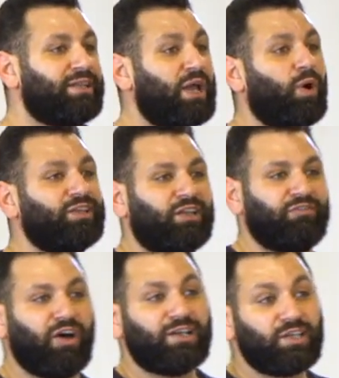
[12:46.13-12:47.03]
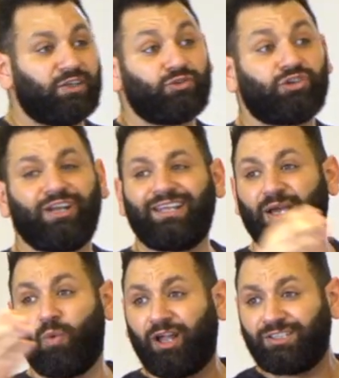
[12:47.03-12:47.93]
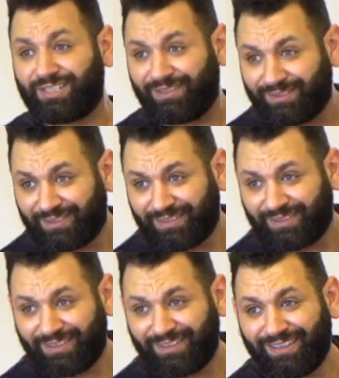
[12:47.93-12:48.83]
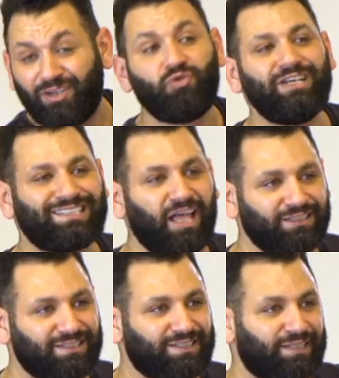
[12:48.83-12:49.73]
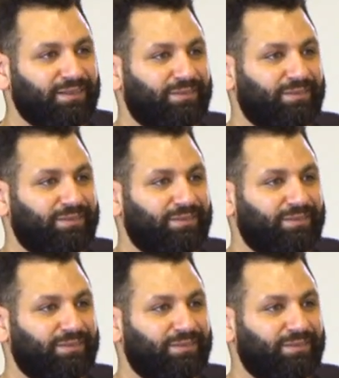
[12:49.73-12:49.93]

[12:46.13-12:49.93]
They want advice on nutrition, and they want results.